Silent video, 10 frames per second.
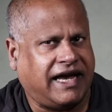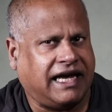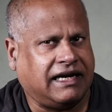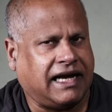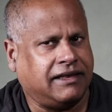
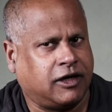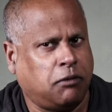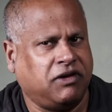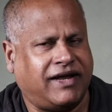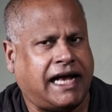fail in the
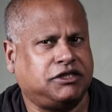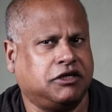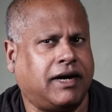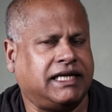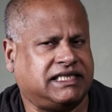global
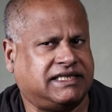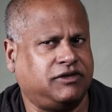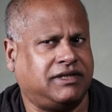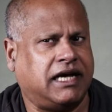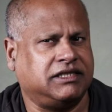financial crisis of
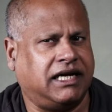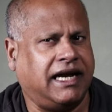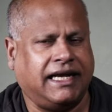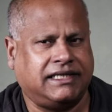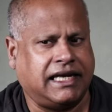
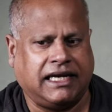2008,